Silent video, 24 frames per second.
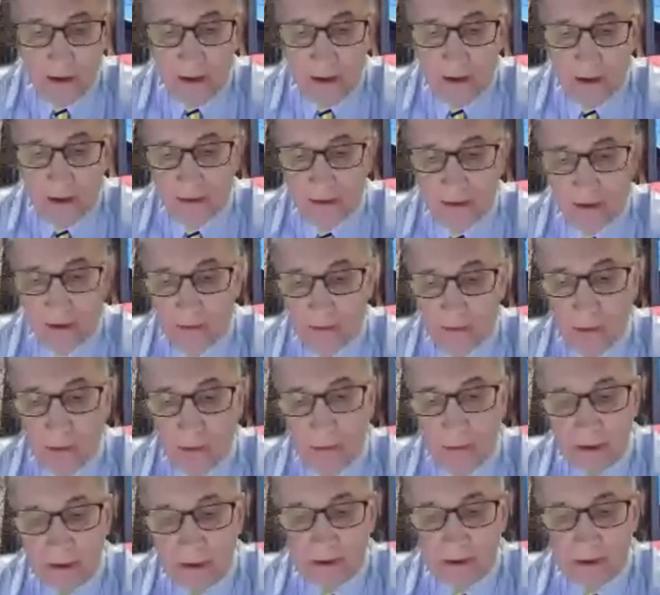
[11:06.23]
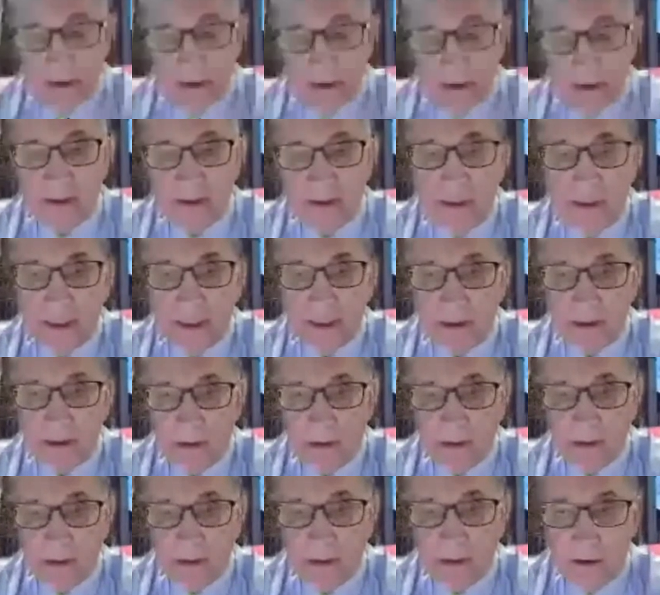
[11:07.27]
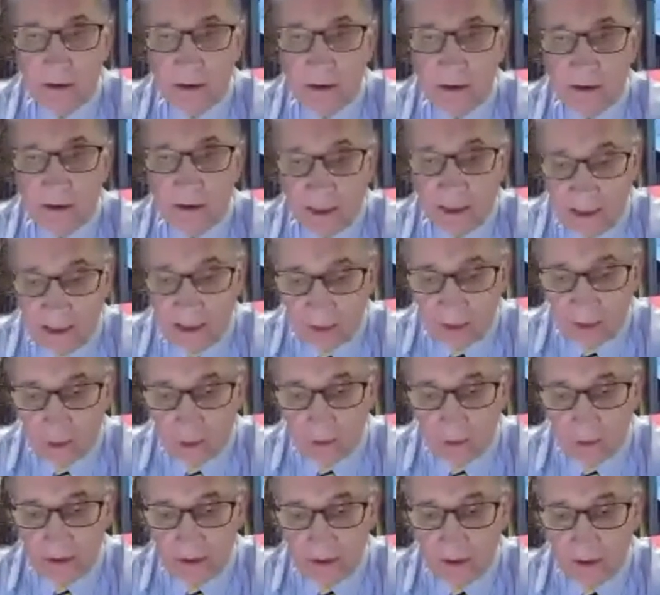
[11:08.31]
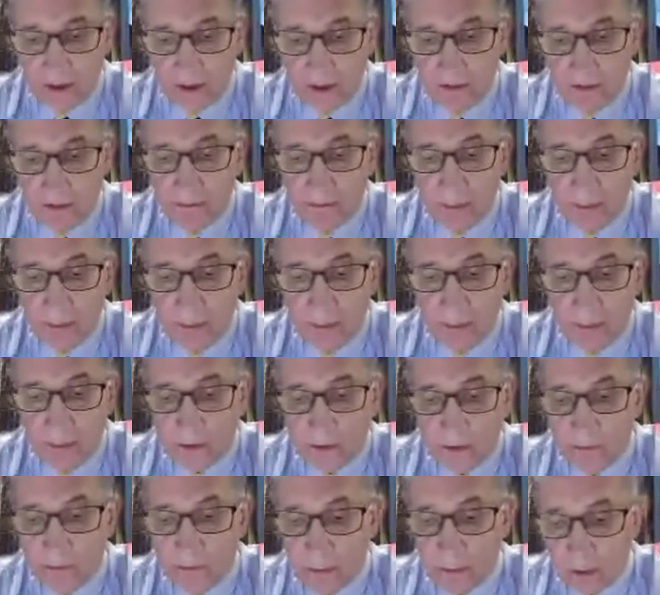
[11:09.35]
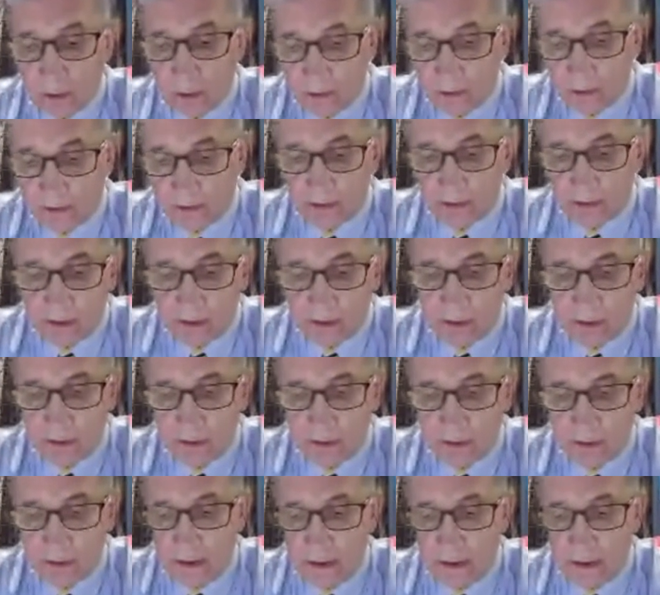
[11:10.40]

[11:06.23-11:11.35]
is that mobility assessment is actually a post-processing,